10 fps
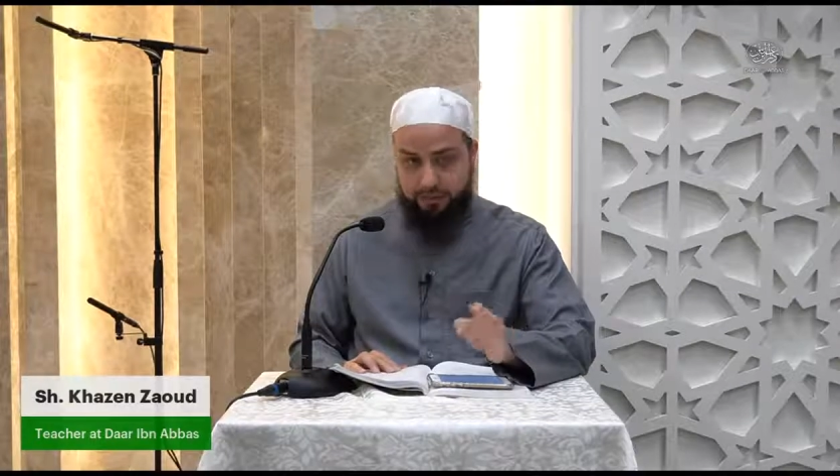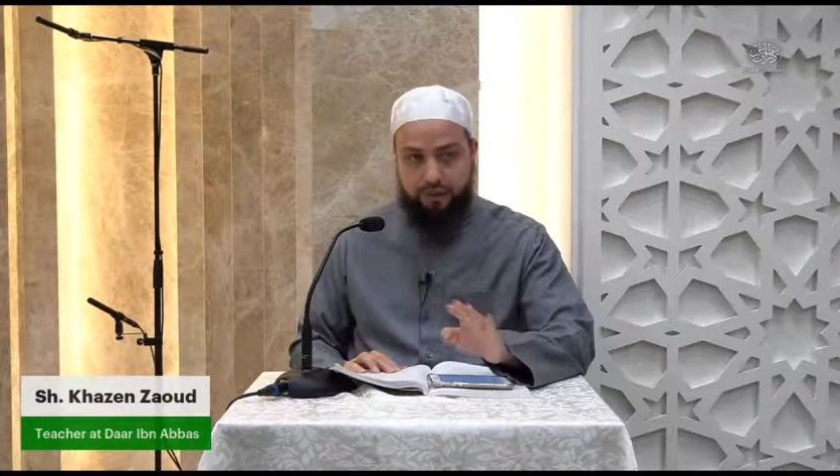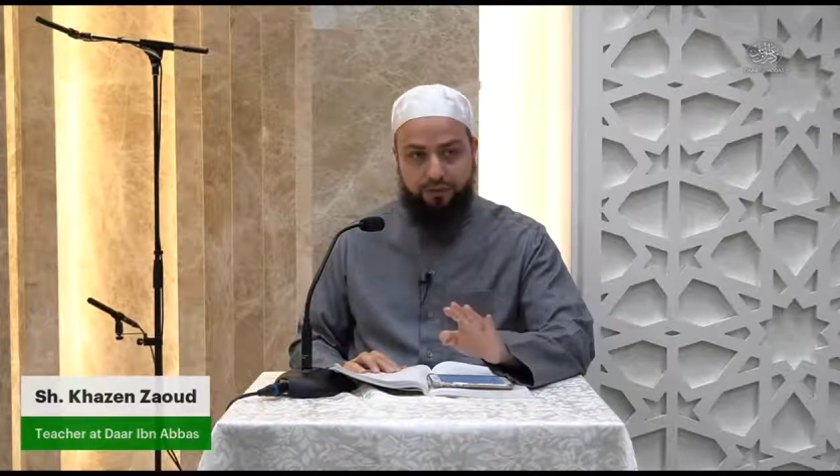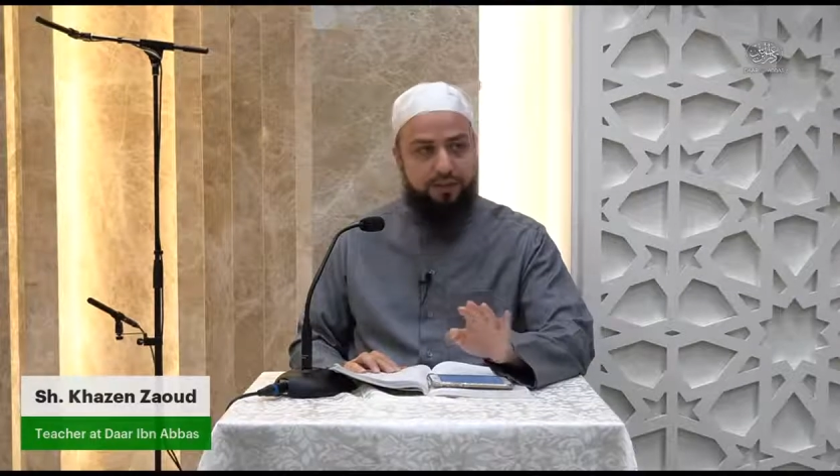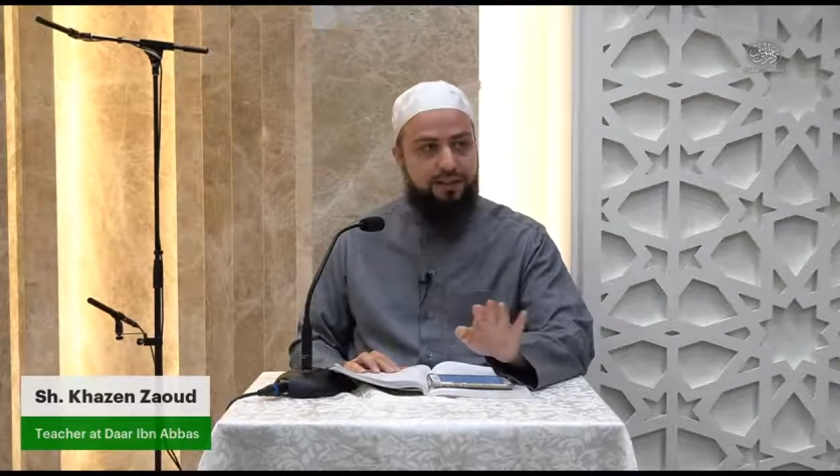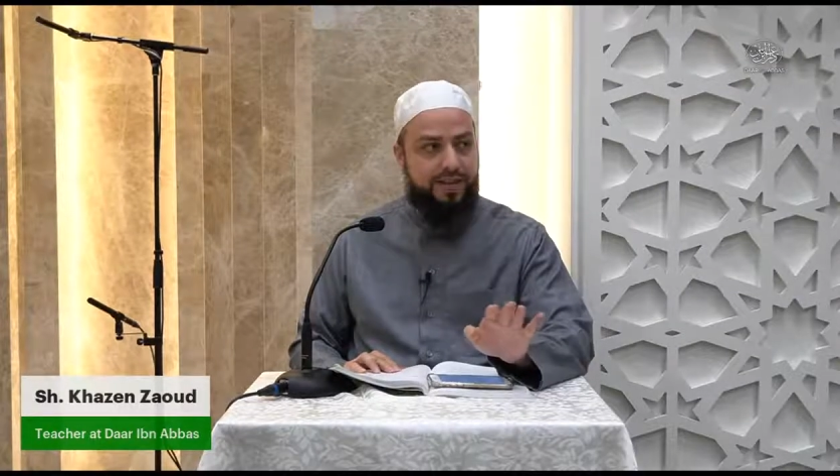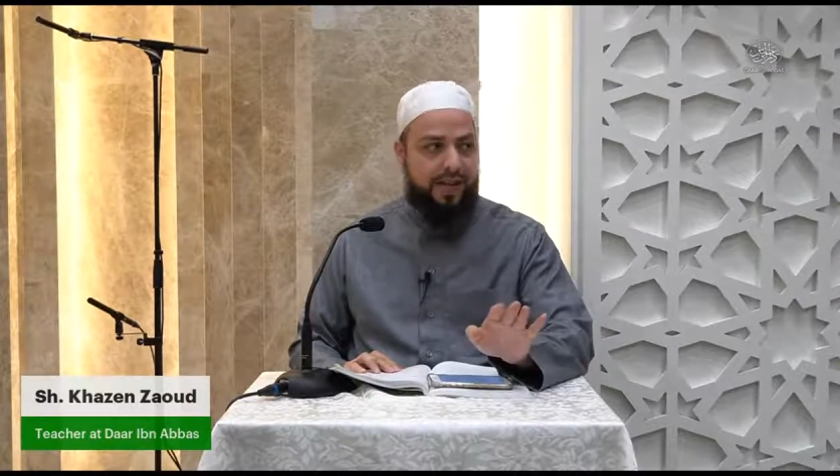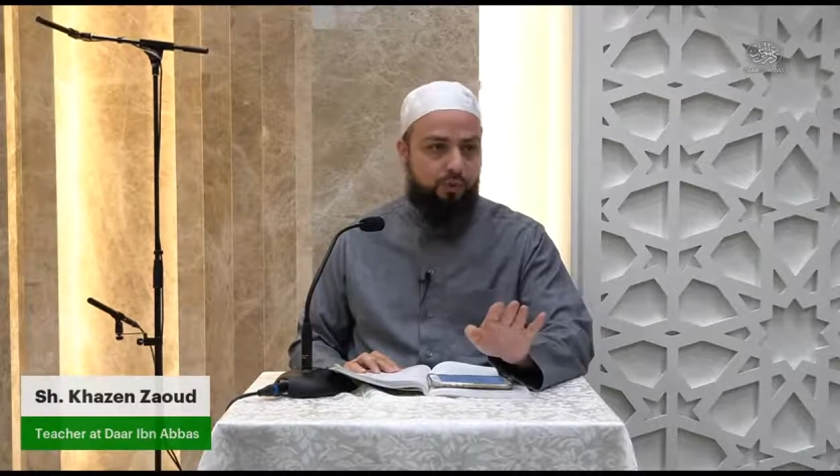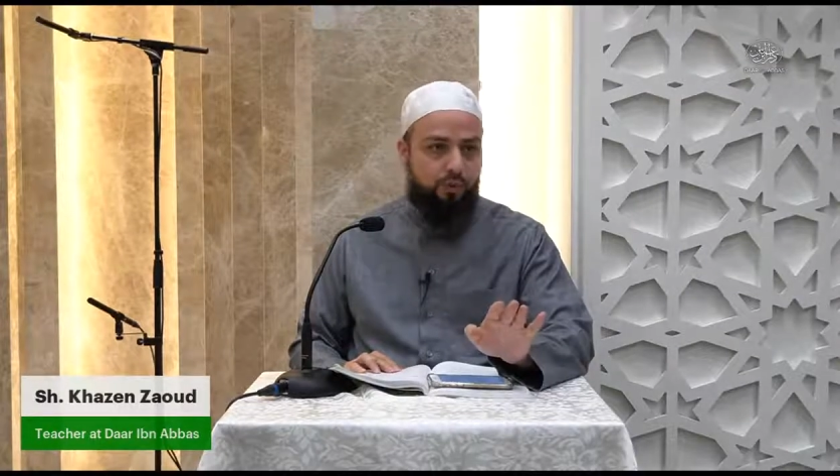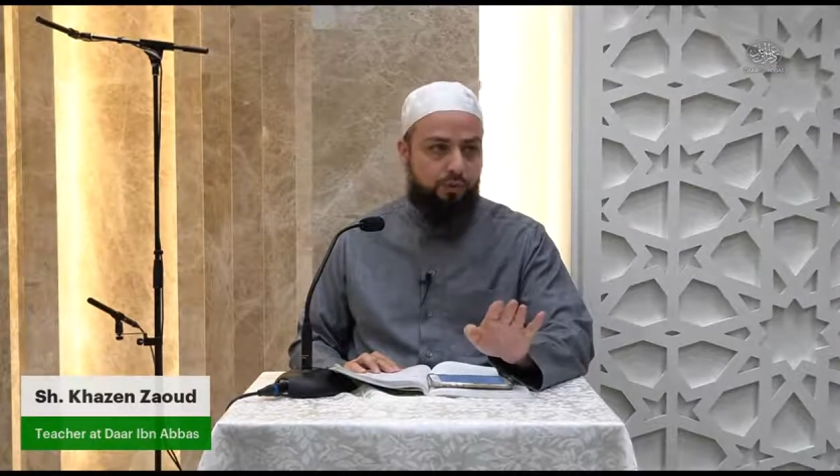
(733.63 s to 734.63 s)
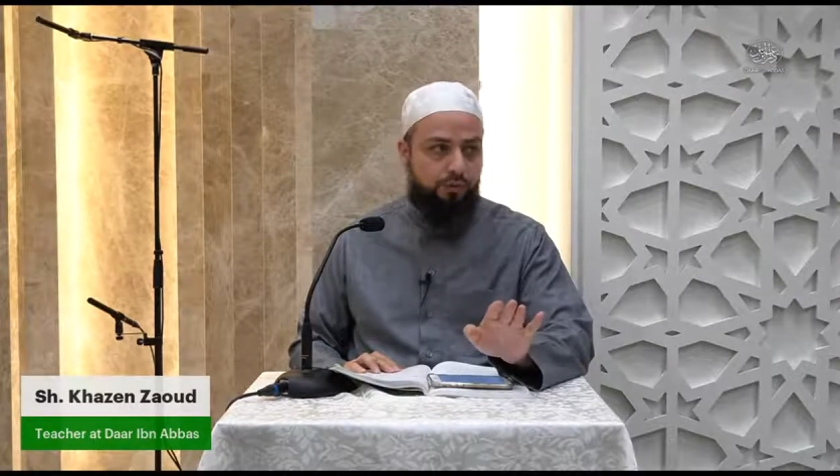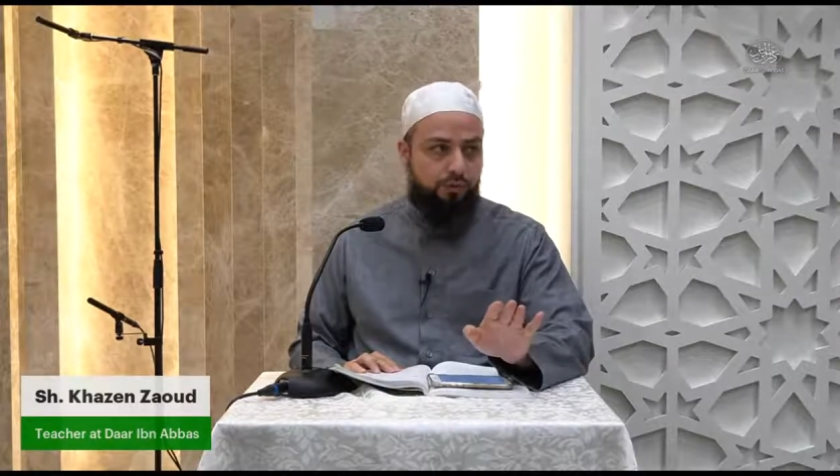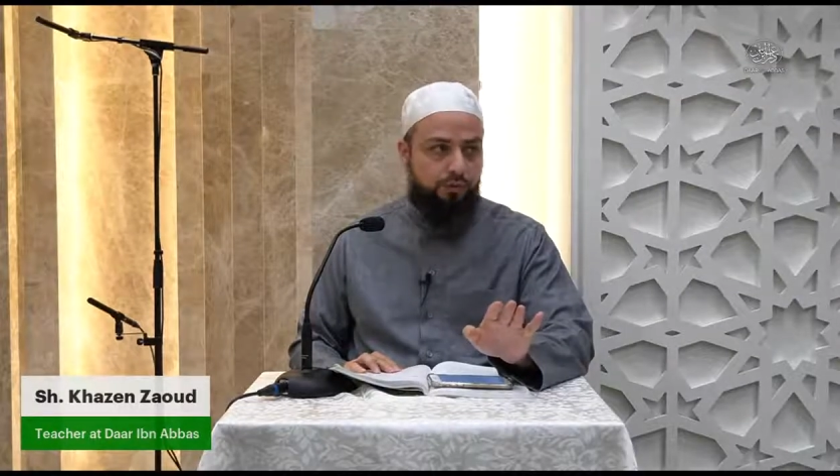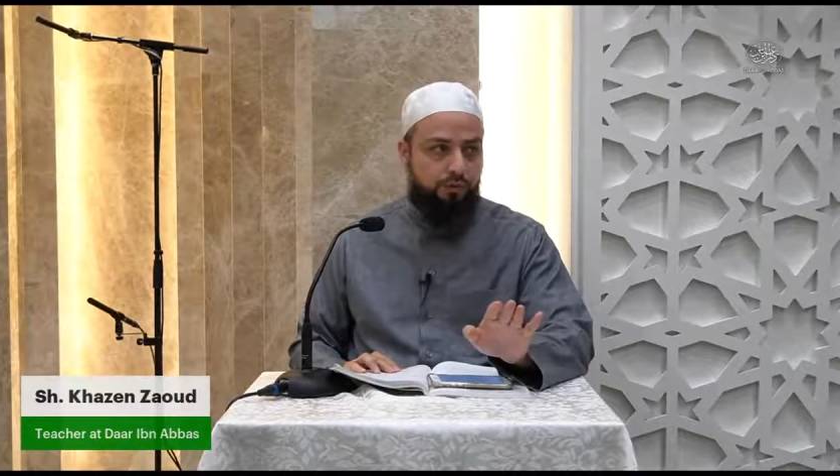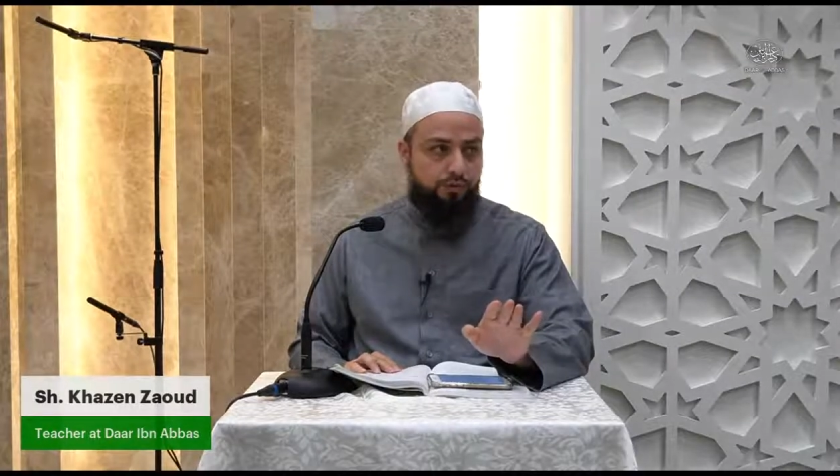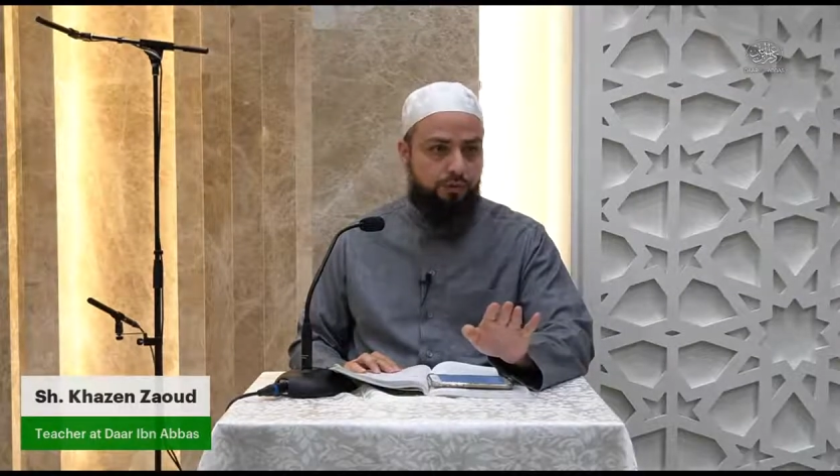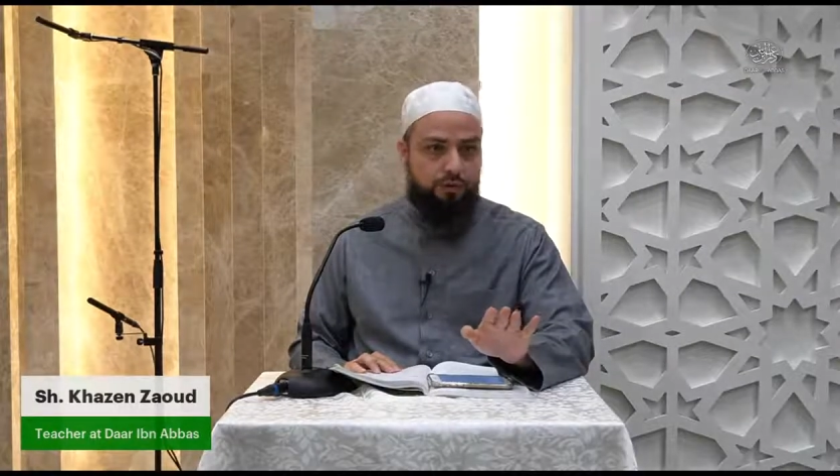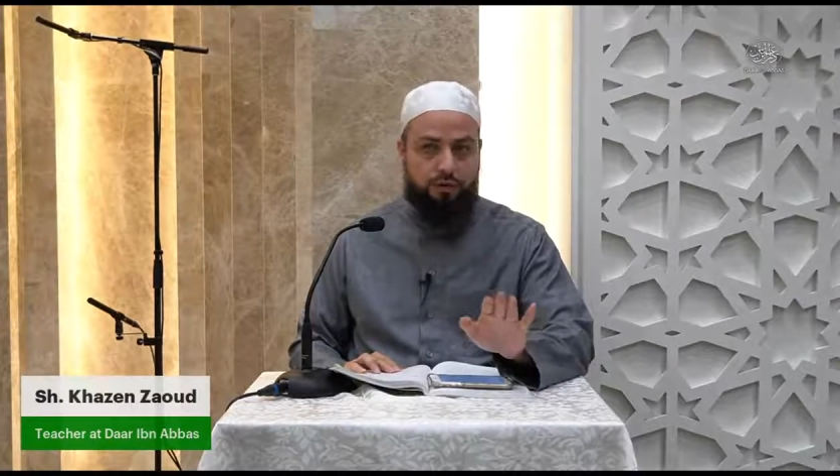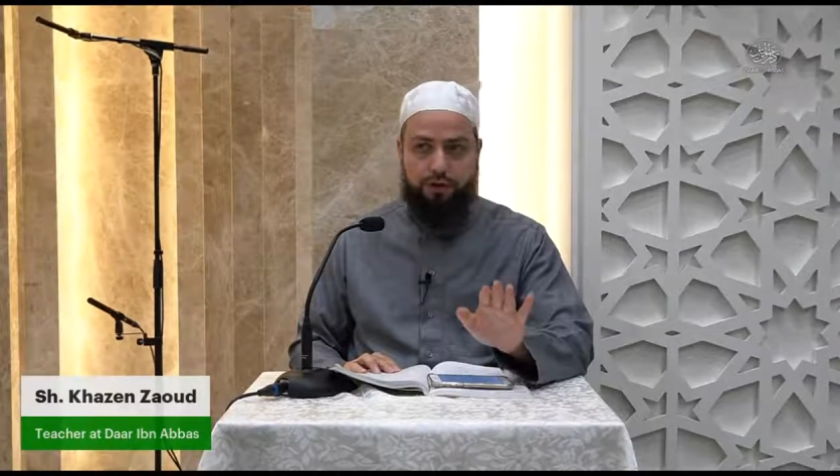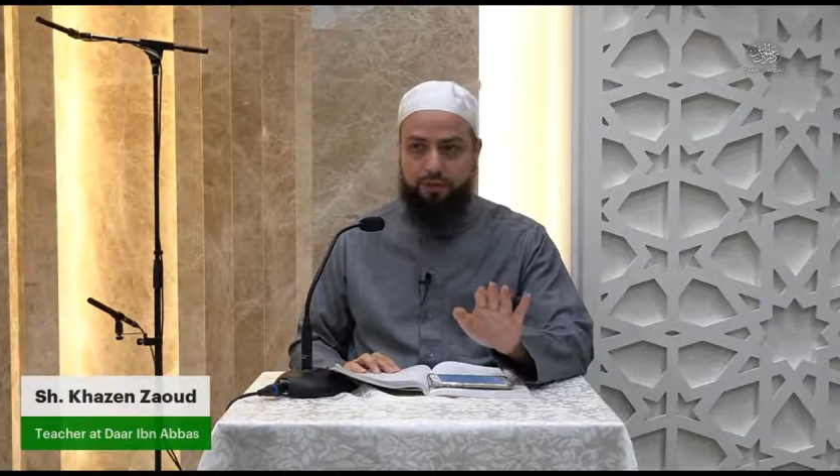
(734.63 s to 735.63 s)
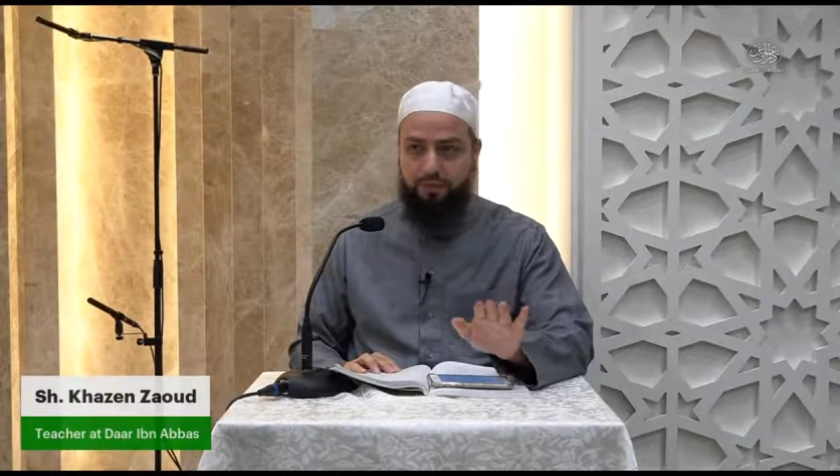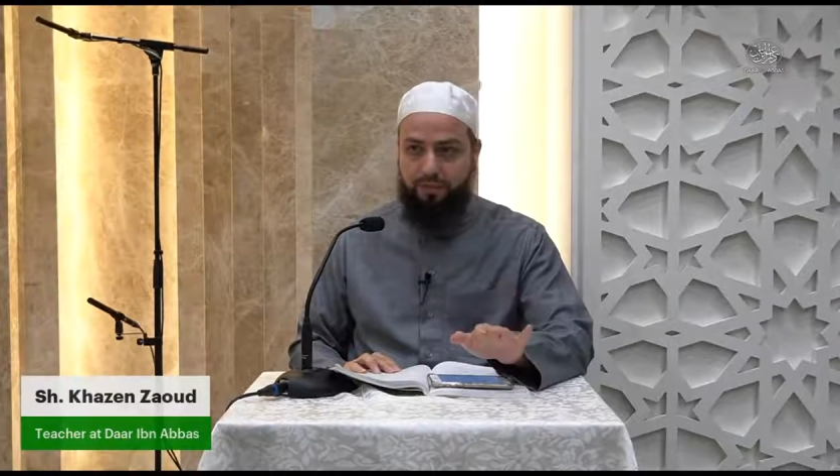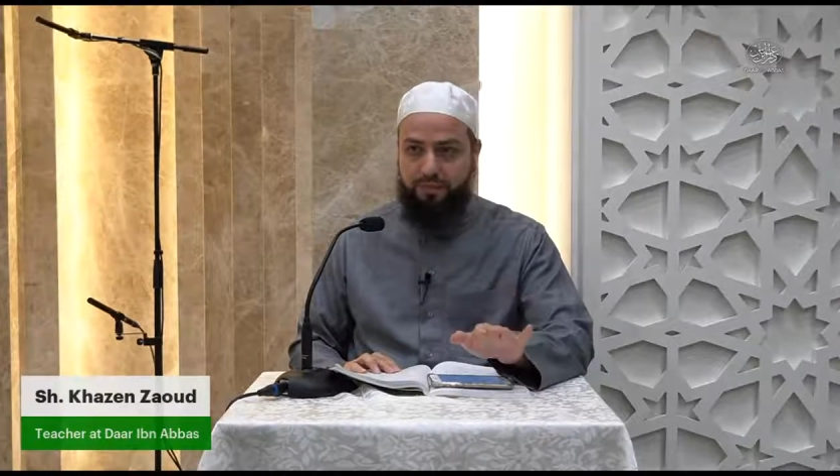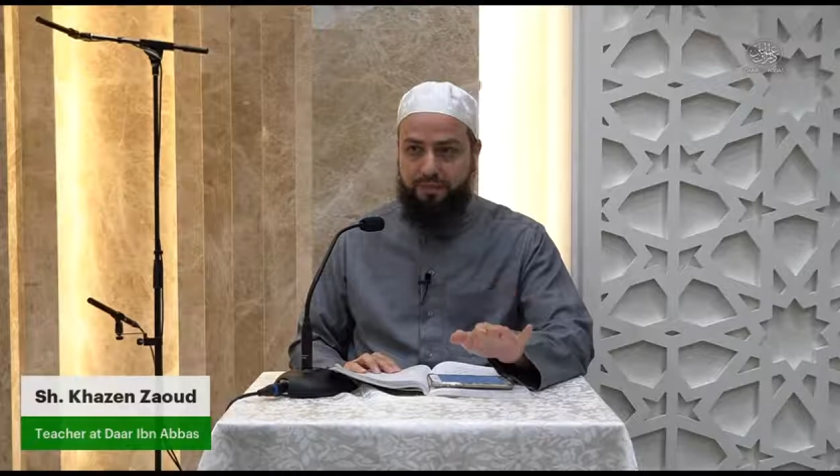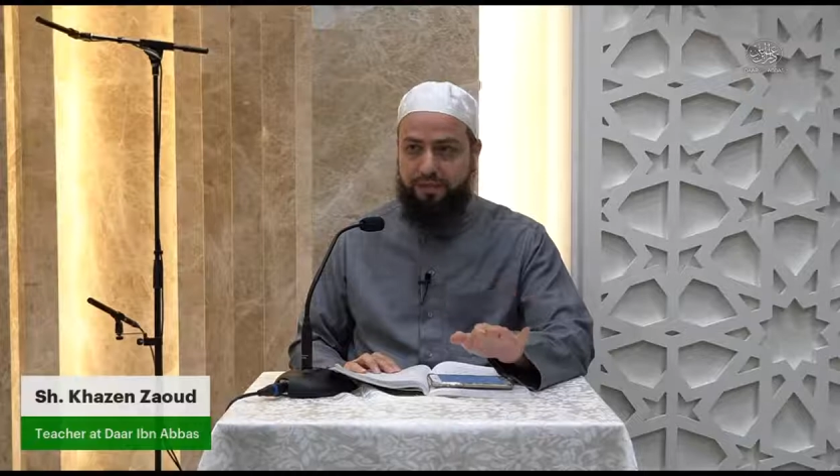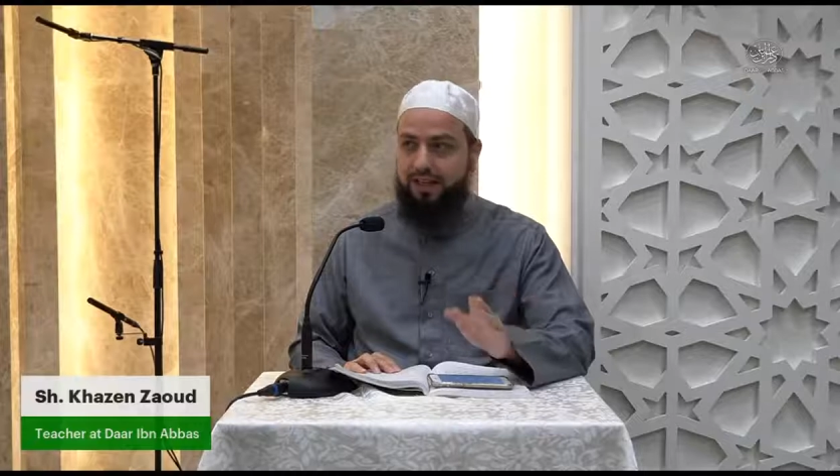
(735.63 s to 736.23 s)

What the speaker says: if he is able. So he stops it